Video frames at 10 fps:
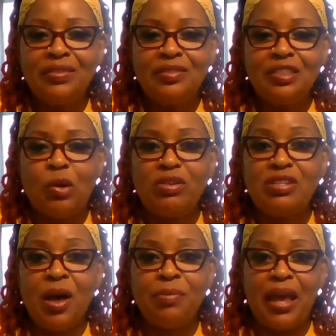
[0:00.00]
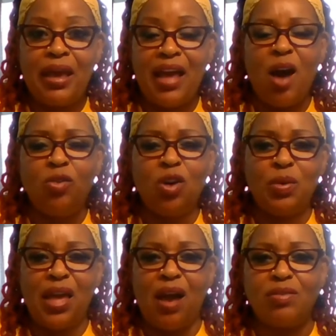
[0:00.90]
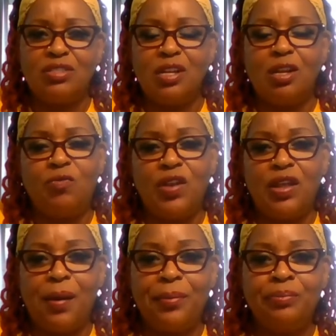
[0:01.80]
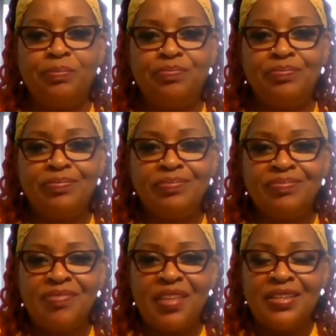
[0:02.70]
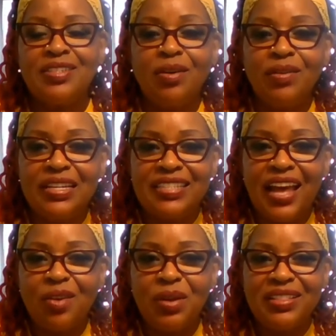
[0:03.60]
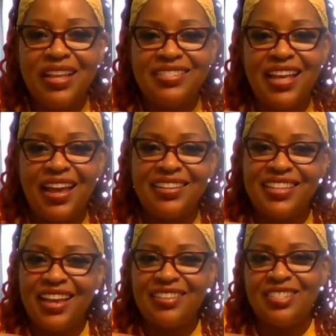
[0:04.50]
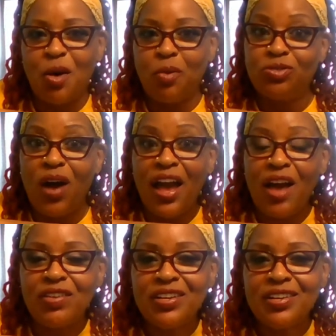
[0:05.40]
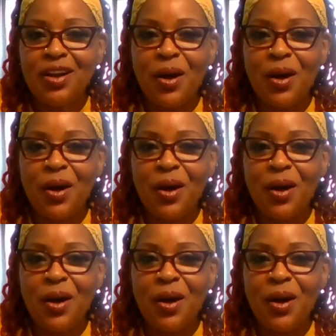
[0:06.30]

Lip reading: So it's hump day. I don't know when y'all gonna see this video. So is that do I have a good